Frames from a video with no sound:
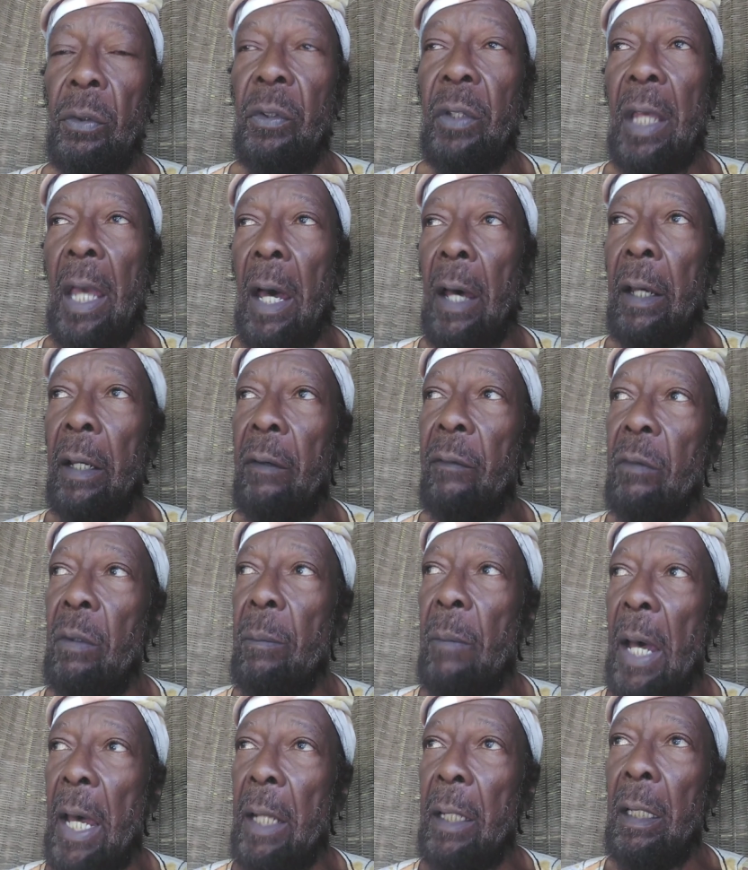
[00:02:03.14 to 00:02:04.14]
see how
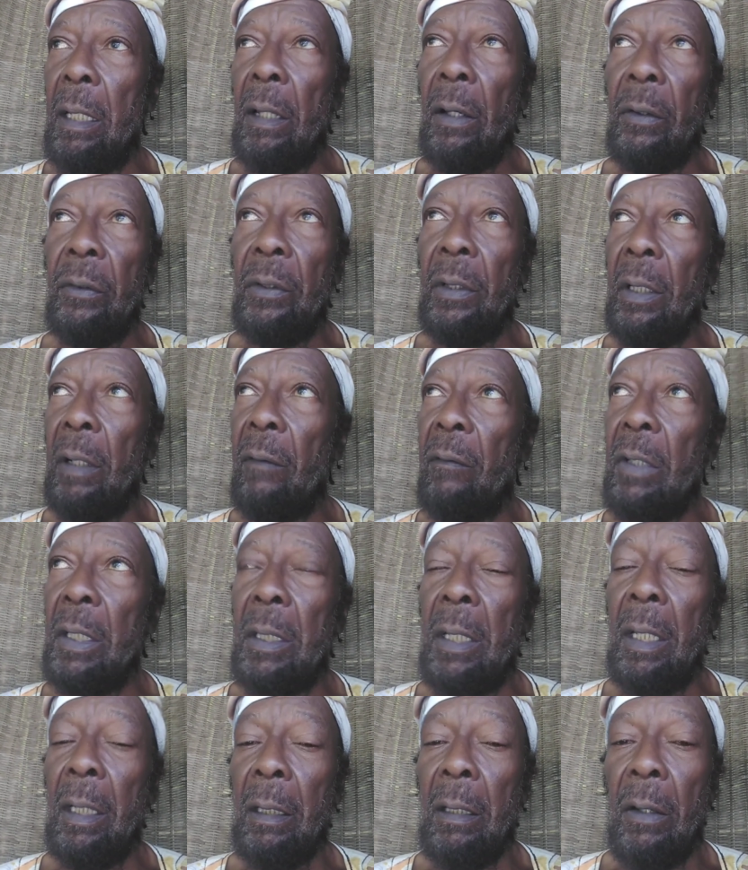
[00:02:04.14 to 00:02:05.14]
everybody else and
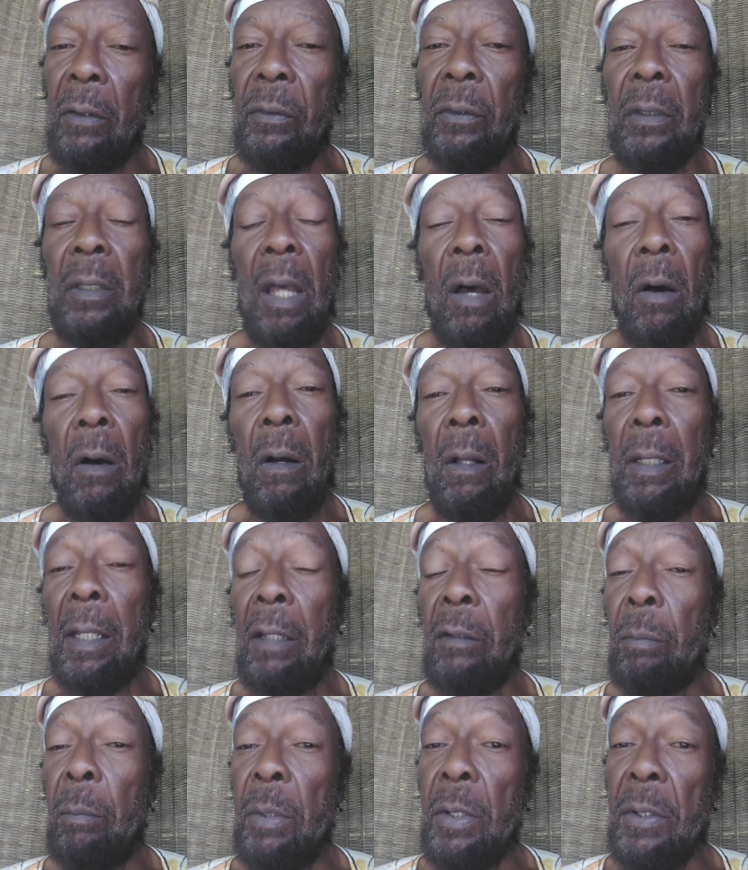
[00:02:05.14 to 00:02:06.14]
everything else, all
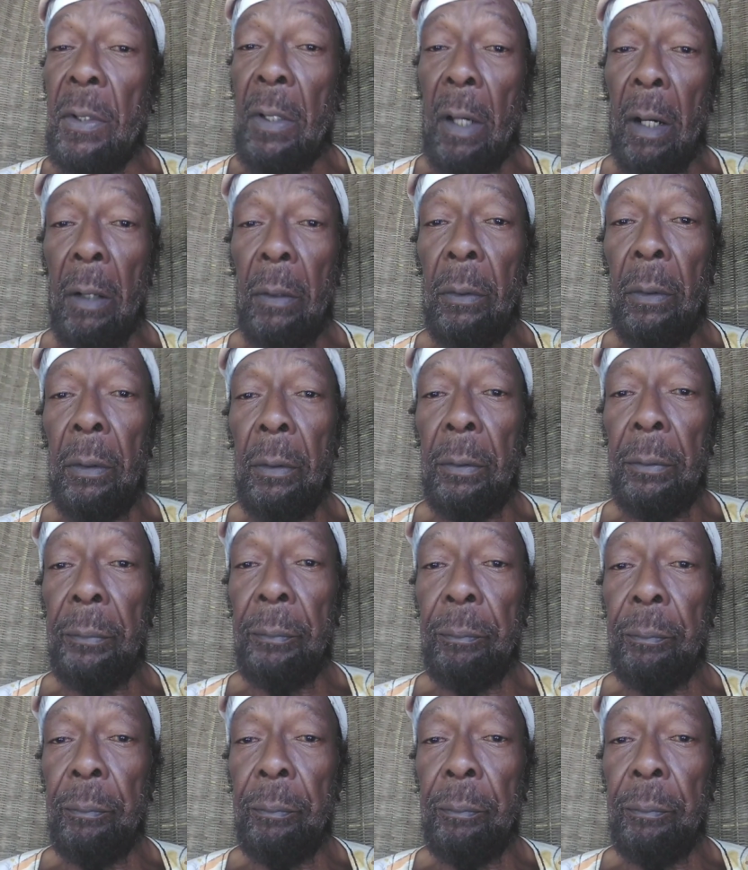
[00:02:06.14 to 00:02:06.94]
that's bizarro.